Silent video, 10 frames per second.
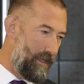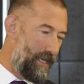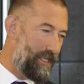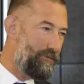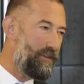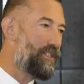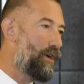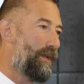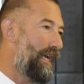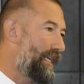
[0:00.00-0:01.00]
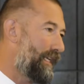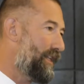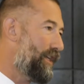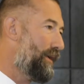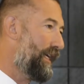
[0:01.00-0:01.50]
they're definitely dominating in
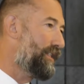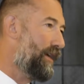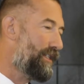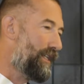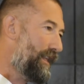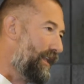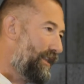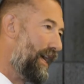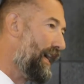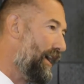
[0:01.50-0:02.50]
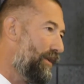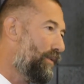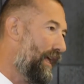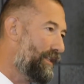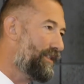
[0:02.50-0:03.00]
the US. So I'd say that they are the
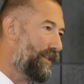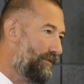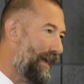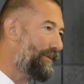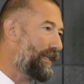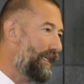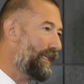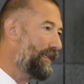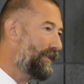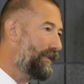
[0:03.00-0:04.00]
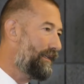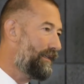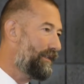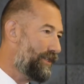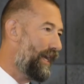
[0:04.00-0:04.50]
ones that are rapidly
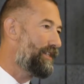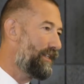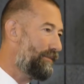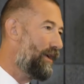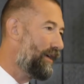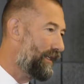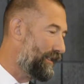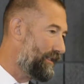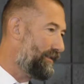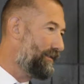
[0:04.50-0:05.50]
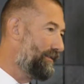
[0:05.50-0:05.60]
changing the markets,